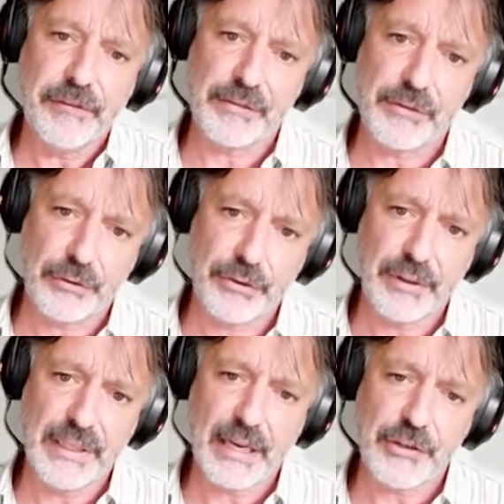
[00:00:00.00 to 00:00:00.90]

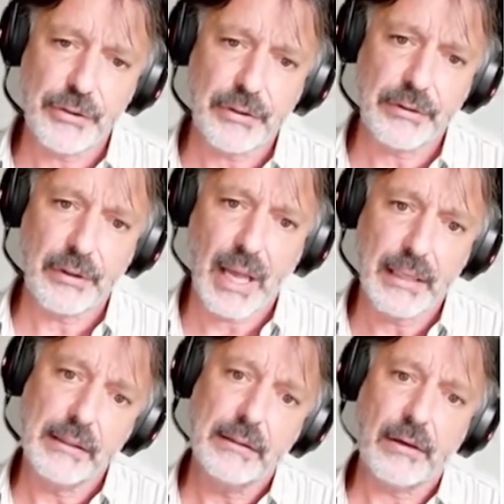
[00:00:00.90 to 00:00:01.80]
infrastructure in Azure,
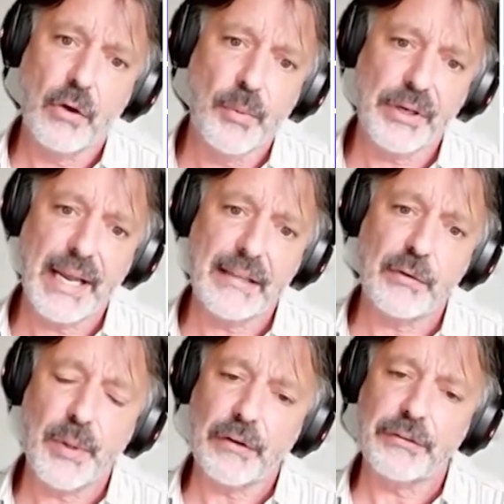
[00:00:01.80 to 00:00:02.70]
in the
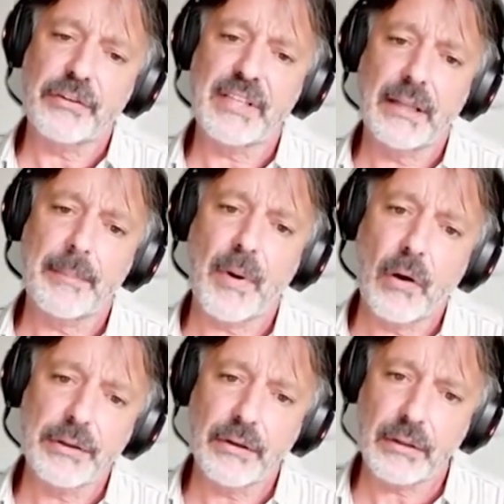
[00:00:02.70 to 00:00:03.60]
Kubernetes. We also set up
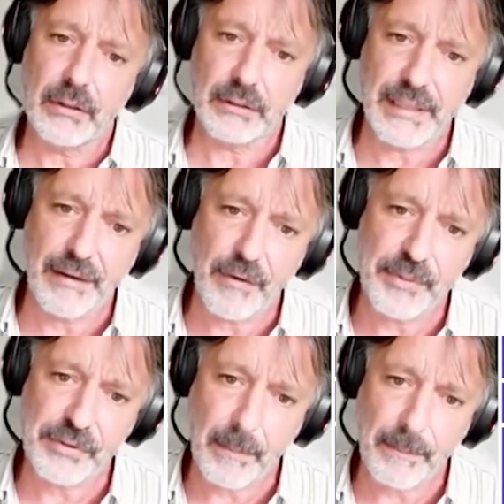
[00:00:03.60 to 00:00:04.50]
all the
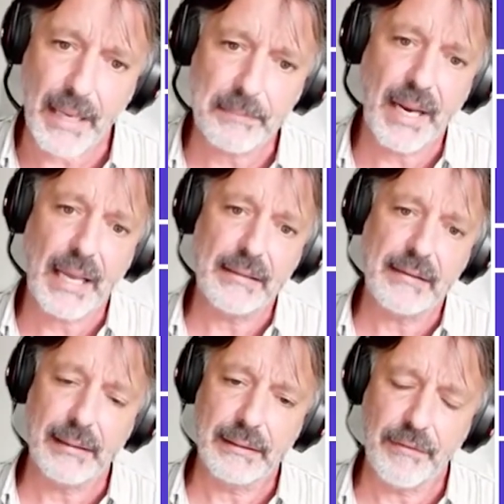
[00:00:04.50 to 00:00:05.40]
DevOps
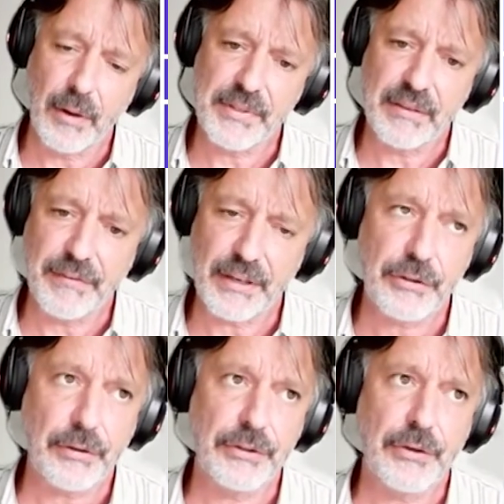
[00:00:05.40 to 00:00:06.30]
pipelines and DevOps
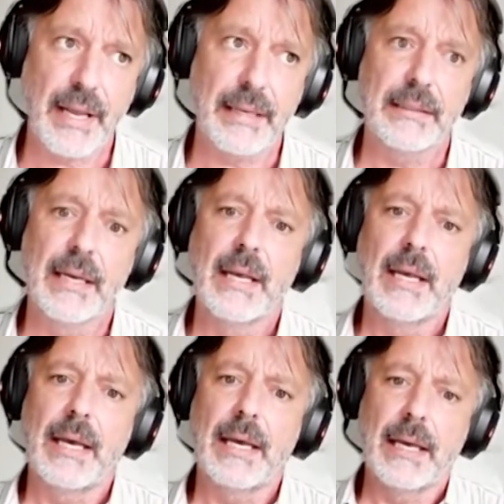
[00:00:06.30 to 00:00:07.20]
infrastructure, and
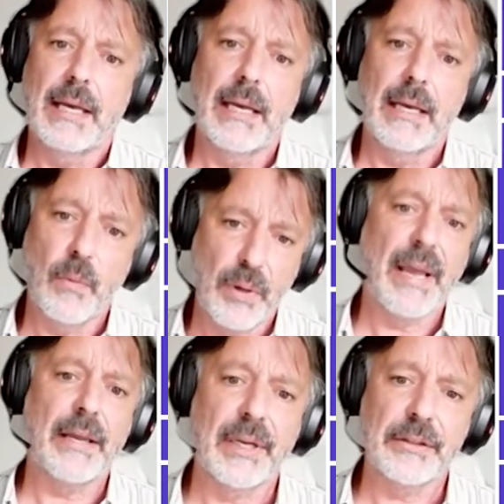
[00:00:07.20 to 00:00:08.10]
we
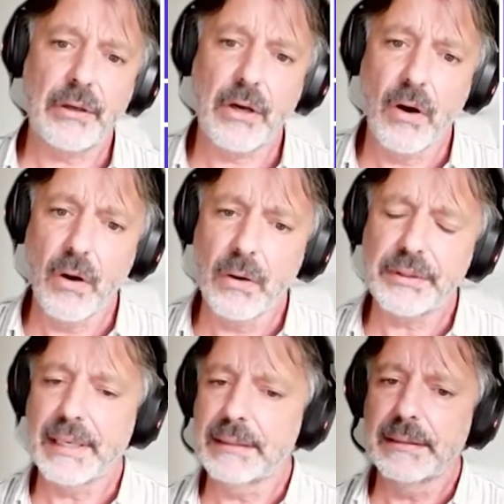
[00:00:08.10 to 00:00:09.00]
migrate the
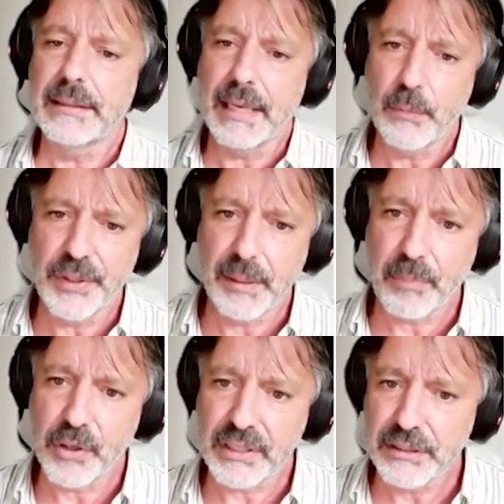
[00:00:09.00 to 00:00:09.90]
code and we
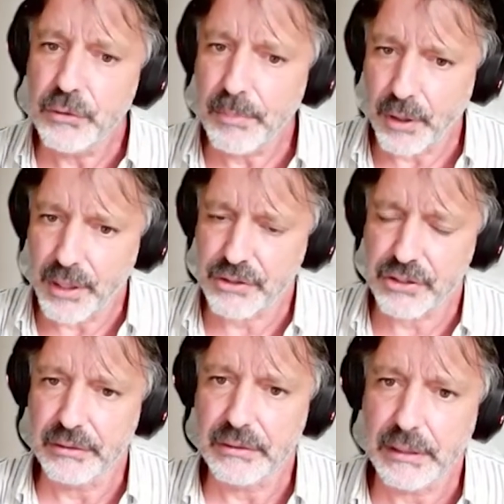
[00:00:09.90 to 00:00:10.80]
deploy it into
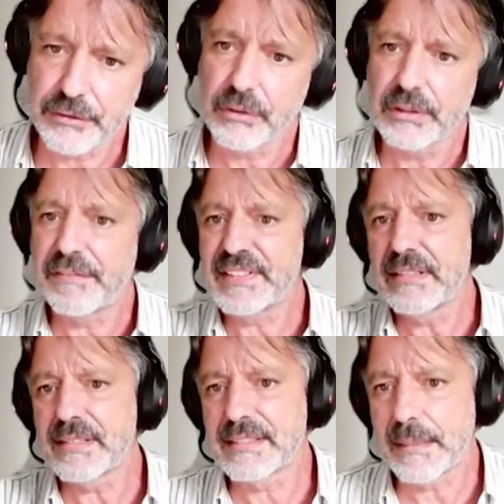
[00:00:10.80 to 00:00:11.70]
production. So
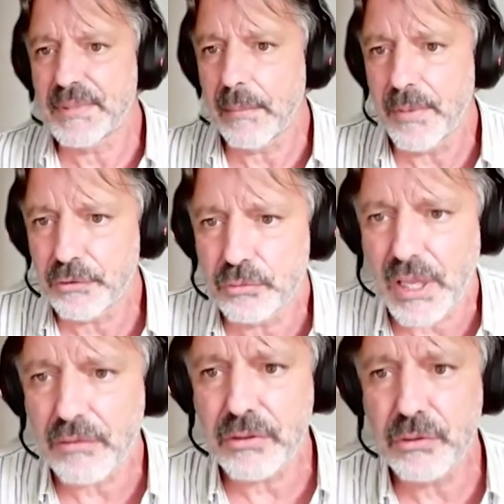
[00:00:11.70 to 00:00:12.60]
since September
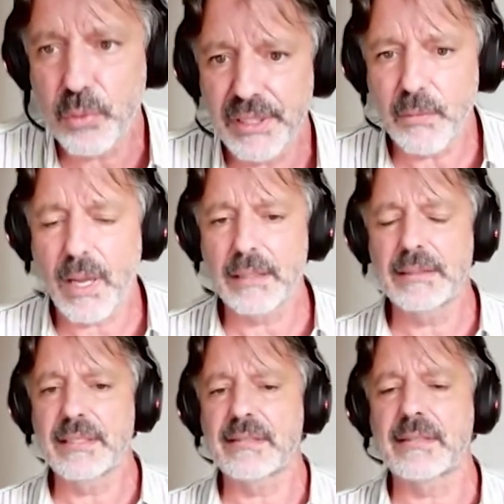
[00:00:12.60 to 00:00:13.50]

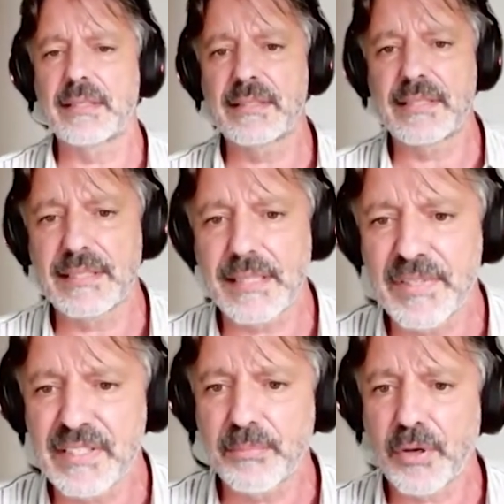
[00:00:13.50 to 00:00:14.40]
2021, this
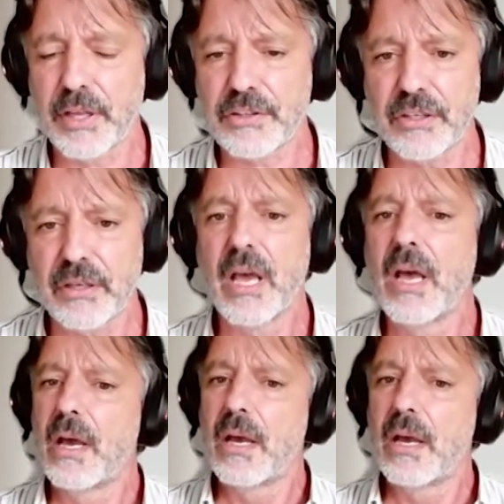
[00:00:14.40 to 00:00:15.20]
system is in production